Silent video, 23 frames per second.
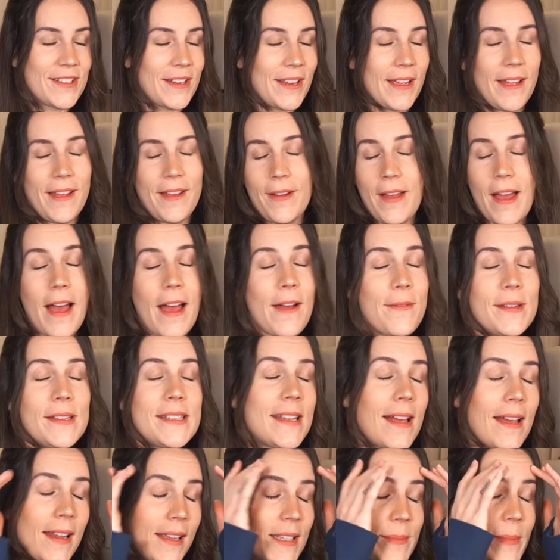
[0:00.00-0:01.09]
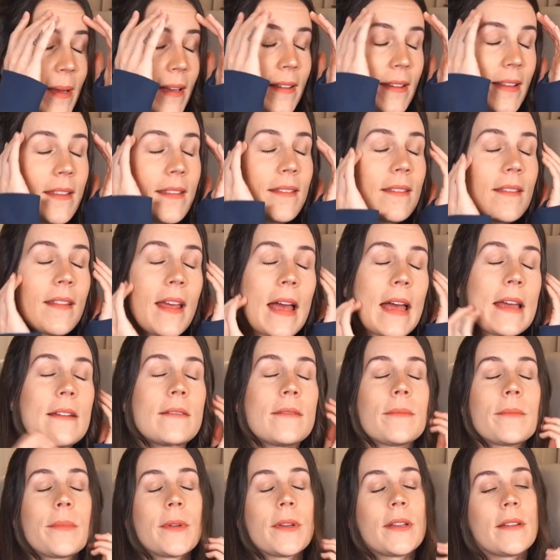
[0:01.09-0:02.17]
I was not expecting
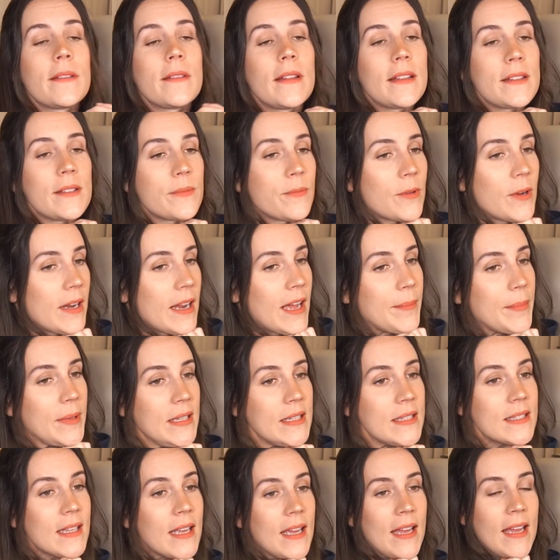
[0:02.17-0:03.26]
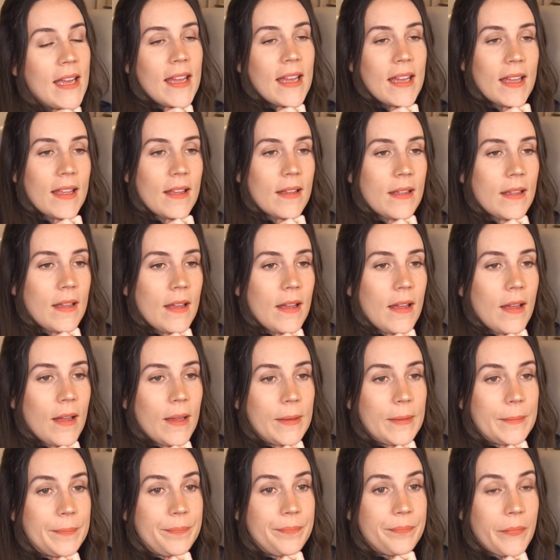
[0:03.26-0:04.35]
that, but that's what happens.
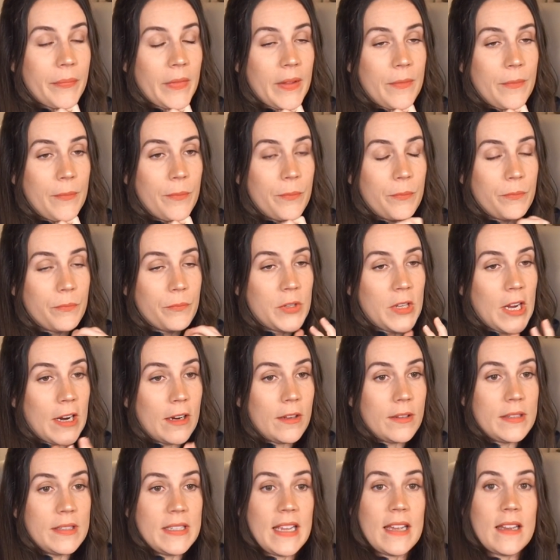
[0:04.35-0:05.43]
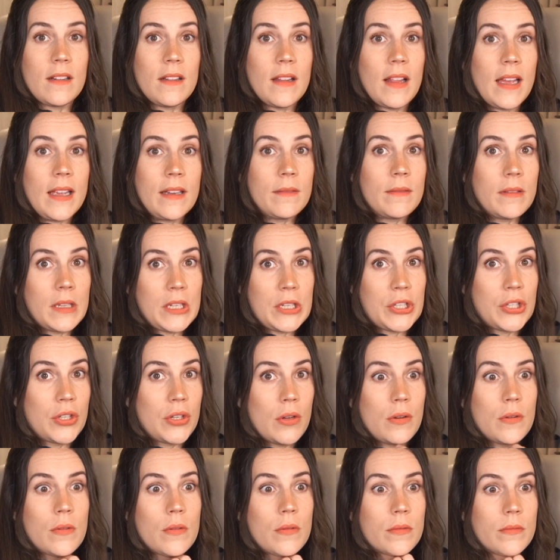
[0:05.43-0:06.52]
And Geralt and Dandelion, they
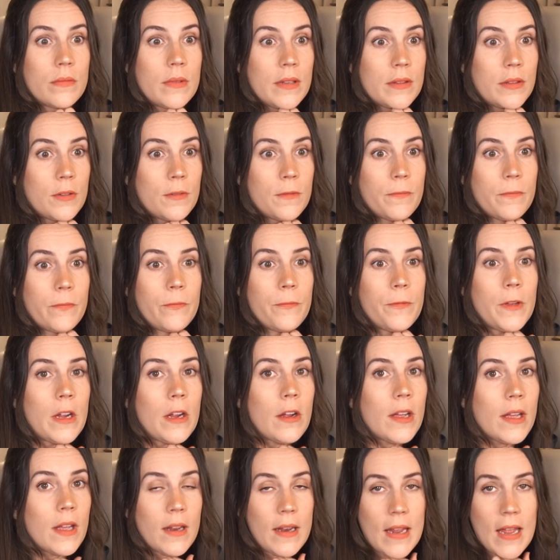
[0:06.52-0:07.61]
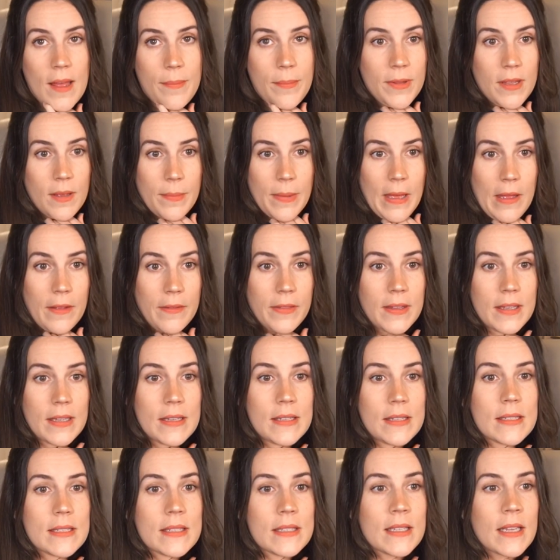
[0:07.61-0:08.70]
show that they're very unhappy about
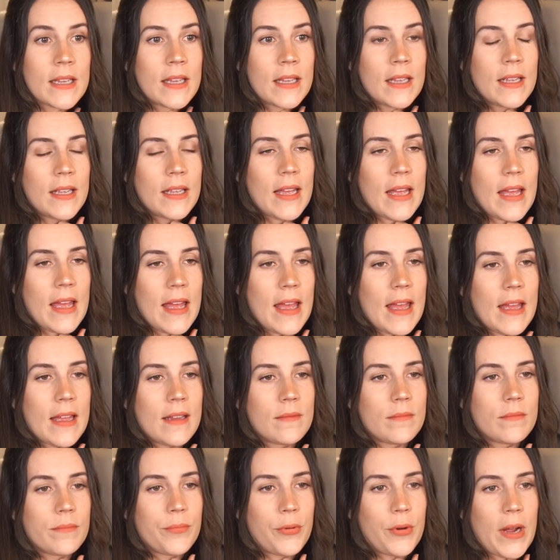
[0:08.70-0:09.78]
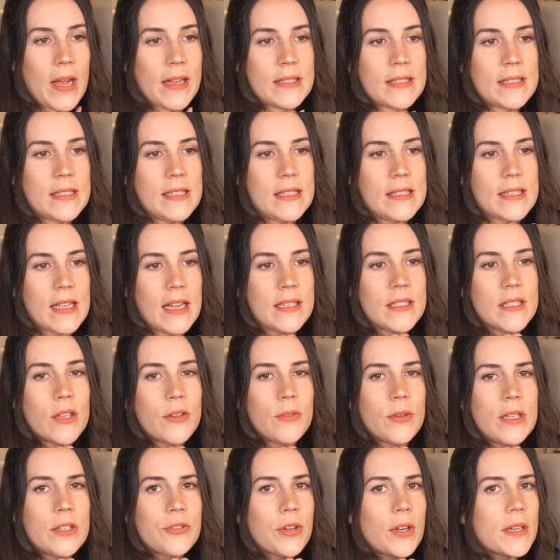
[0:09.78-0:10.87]
this, and Pratt sees that,
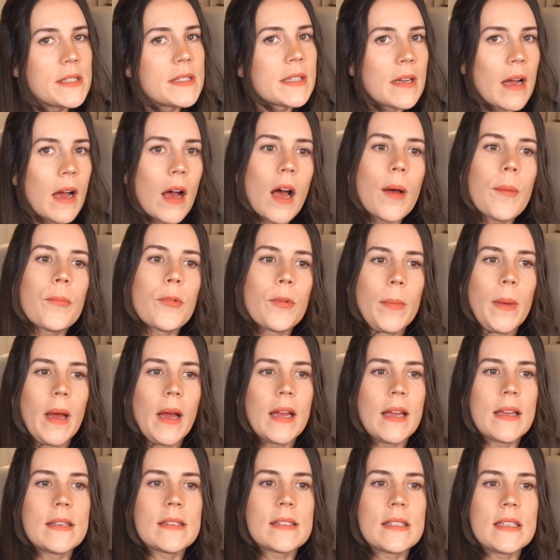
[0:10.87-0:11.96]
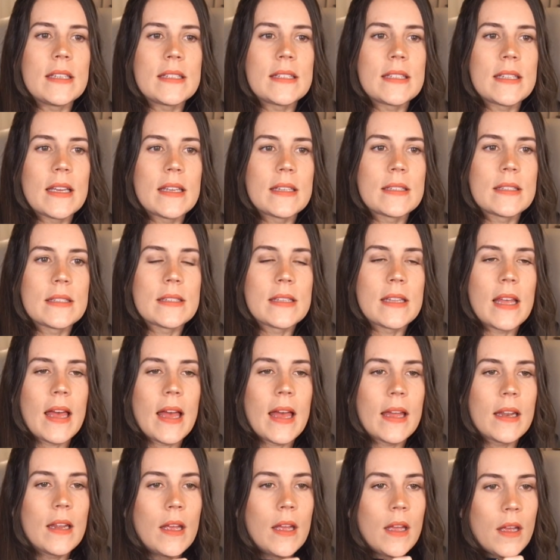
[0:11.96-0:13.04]
so he tries to compromise, and he says
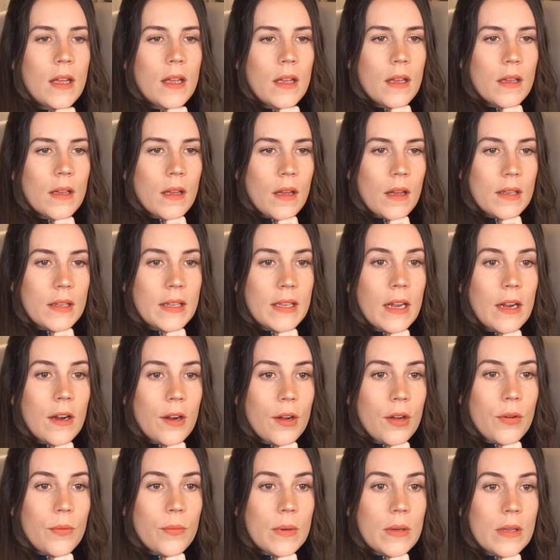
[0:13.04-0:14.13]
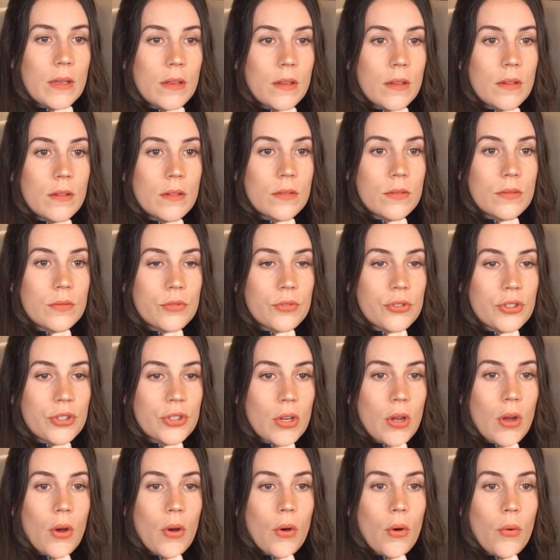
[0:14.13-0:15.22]
that Geralt will
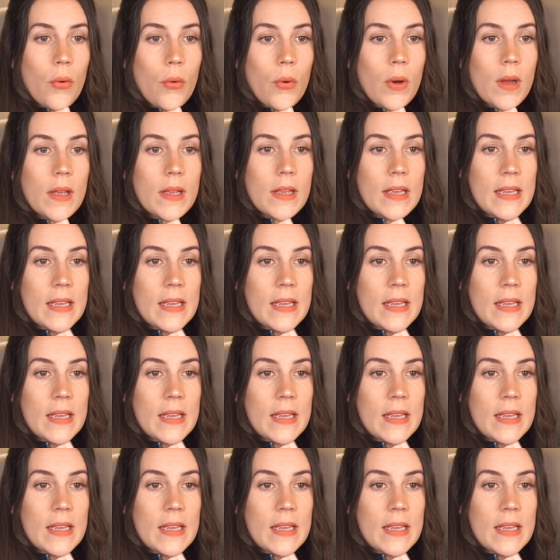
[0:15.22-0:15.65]
show